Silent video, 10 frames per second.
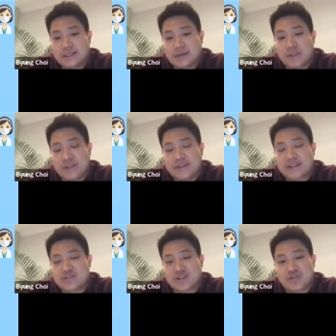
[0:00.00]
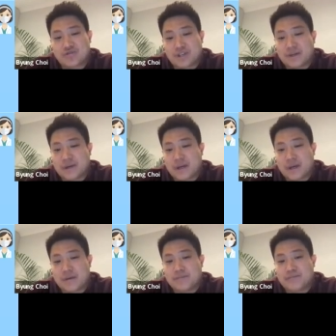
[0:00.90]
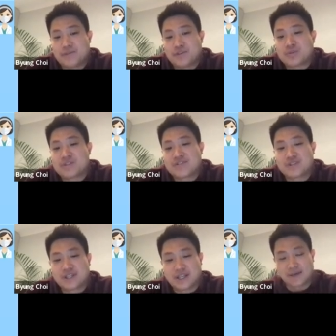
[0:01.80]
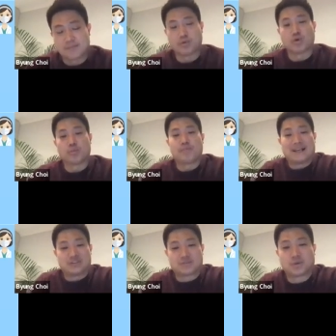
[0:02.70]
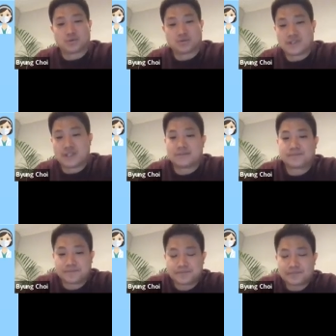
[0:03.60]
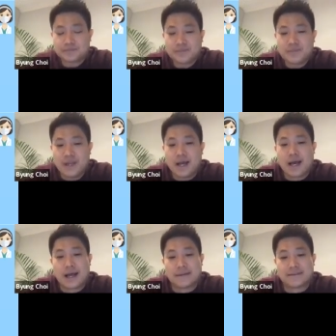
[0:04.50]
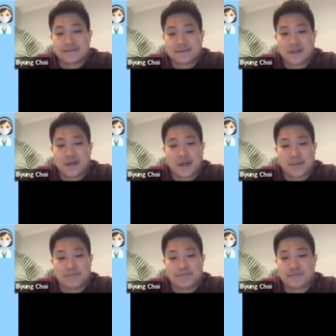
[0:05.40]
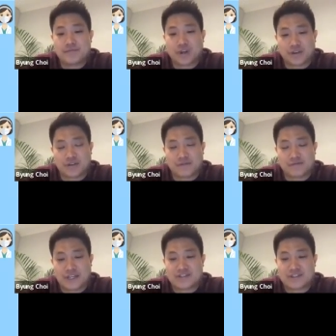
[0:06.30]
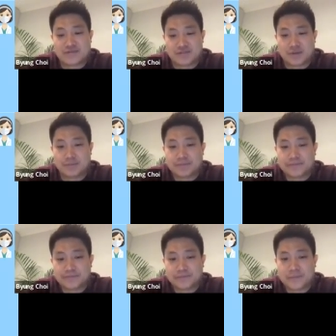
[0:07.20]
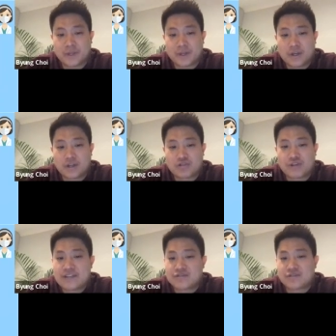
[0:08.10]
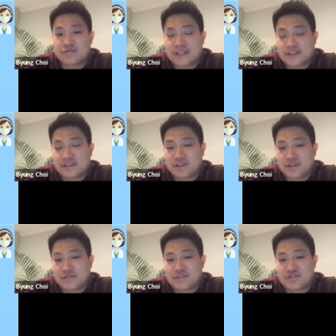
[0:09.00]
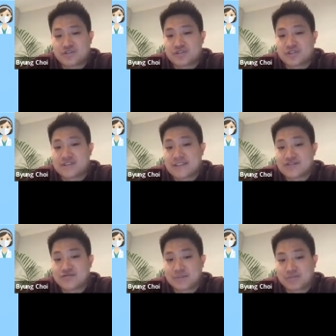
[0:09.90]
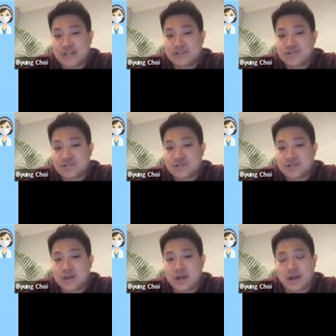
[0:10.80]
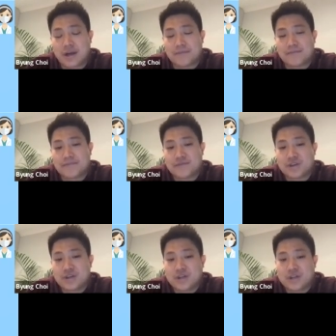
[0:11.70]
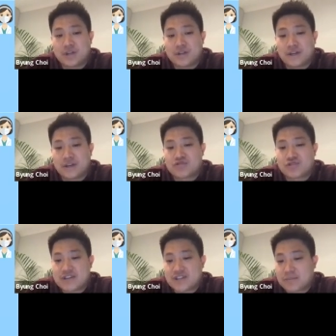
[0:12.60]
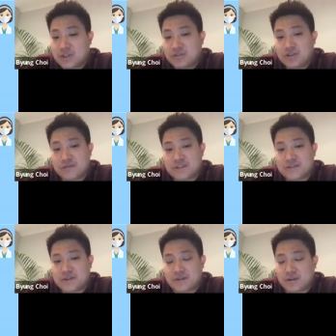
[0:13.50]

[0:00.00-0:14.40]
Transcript: within that surgery, you essentially get more Bell's palsy, and rather than Frey syndrome. Greater auricular nerve is just a sensory branch. Now, the trigeminal nerve is